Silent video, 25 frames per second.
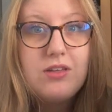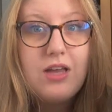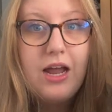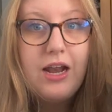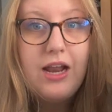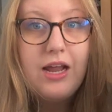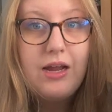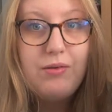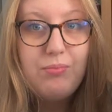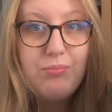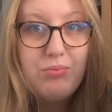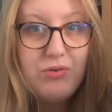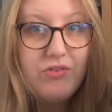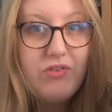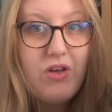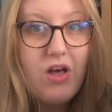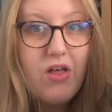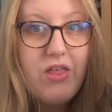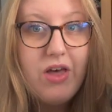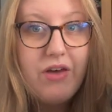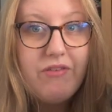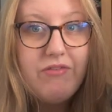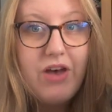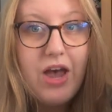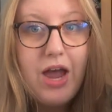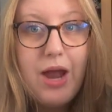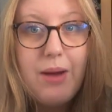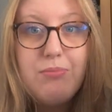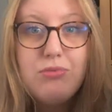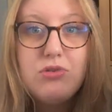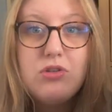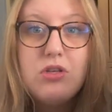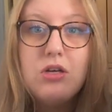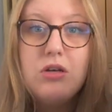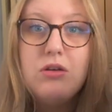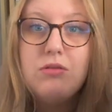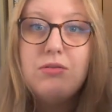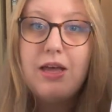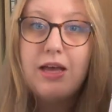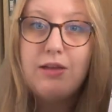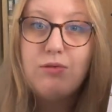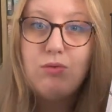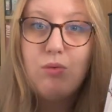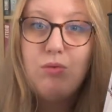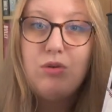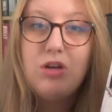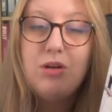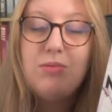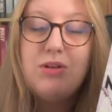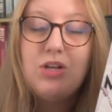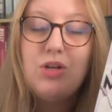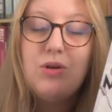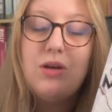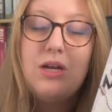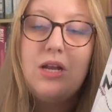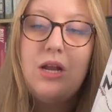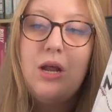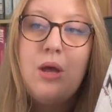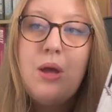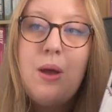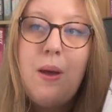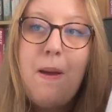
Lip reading: and I prefer that vibe, so that's what we're gonna be doing.